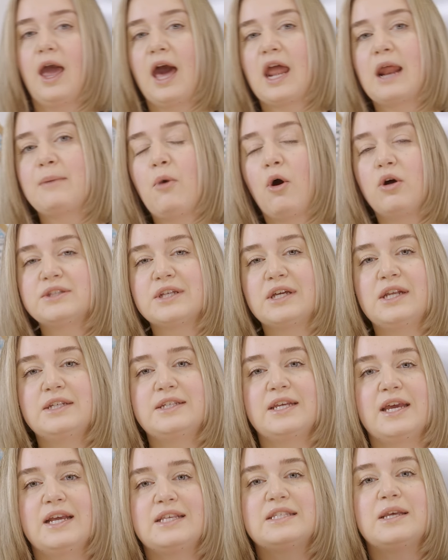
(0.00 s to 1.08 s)
And I'm also gonna
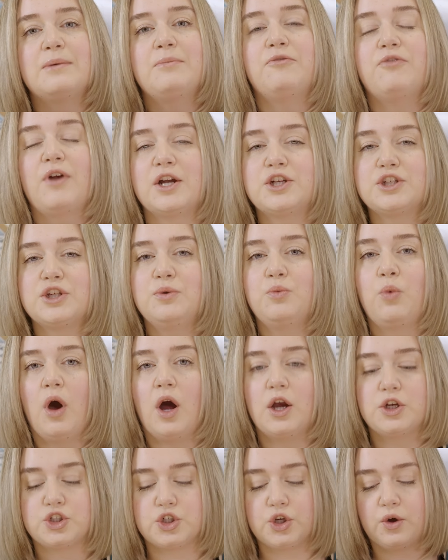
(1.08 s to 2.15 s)
take some freshly
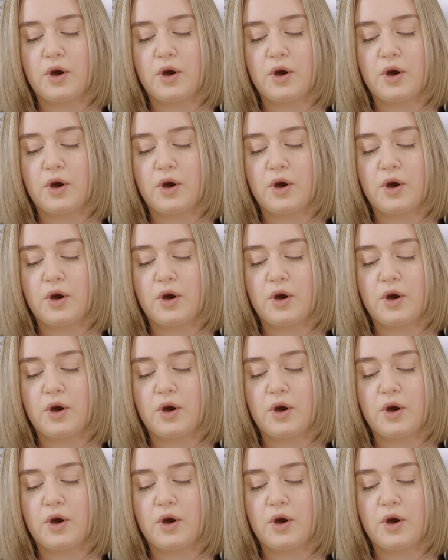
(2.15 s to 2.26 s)
washed